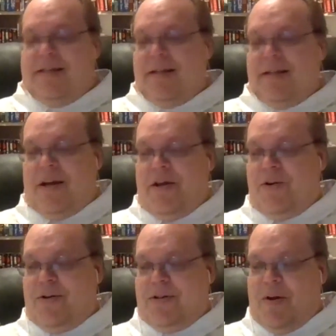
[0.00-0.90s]
It's
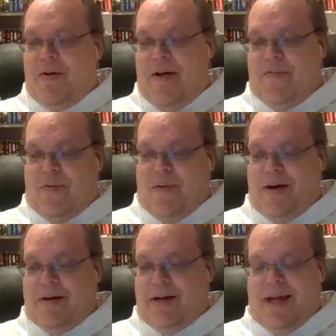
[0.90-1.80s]
not new. It's been around
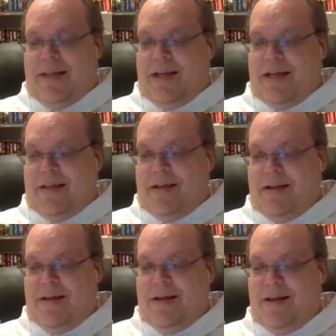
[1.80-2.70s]
for a while. I can't think of
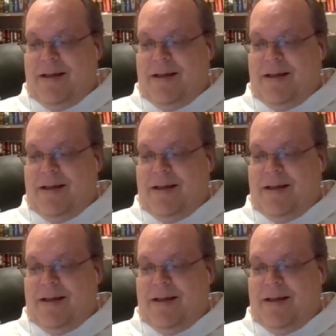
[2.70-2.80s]
the.